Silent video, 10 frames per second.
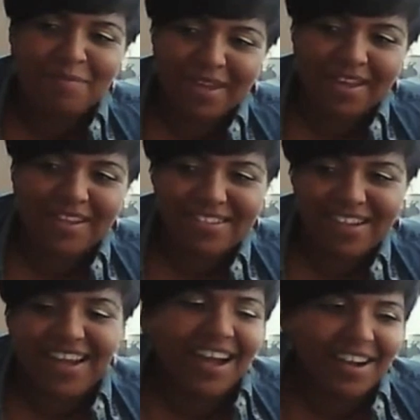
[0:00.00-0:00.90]
beat and
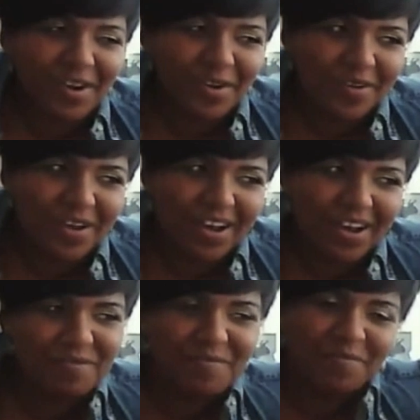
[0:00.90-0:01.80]
delete. I know
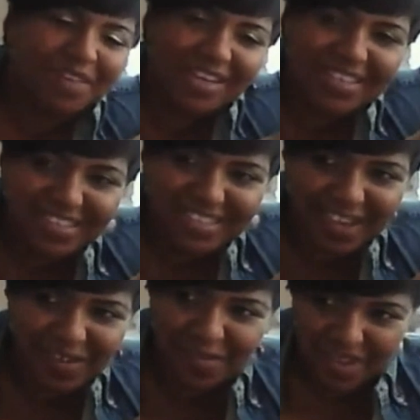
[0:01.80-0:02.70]
it's a
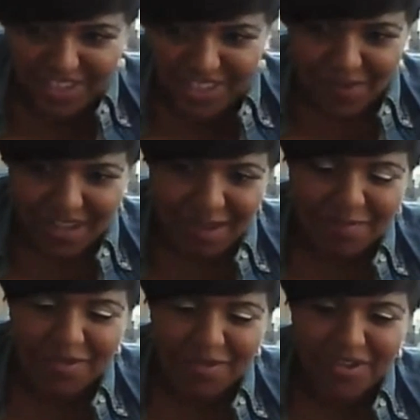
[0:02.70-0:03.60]
TV show and
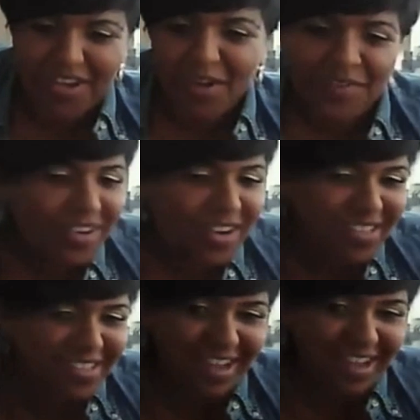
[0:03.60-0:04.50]
that, but you know, if you look
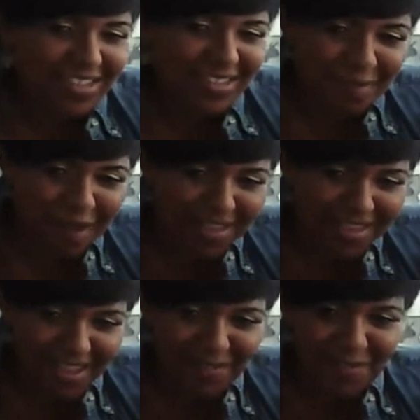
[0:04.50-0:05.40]
like at
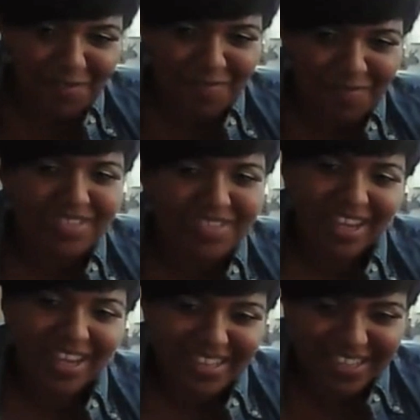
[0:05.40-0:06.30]
Samantha from
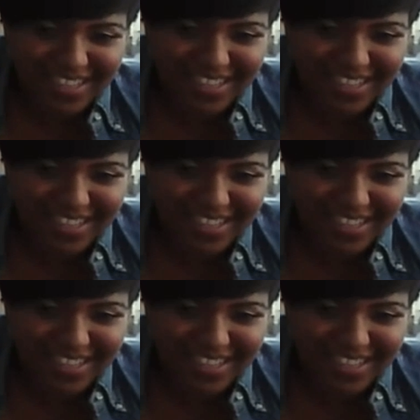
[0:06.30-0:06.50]
Sex in the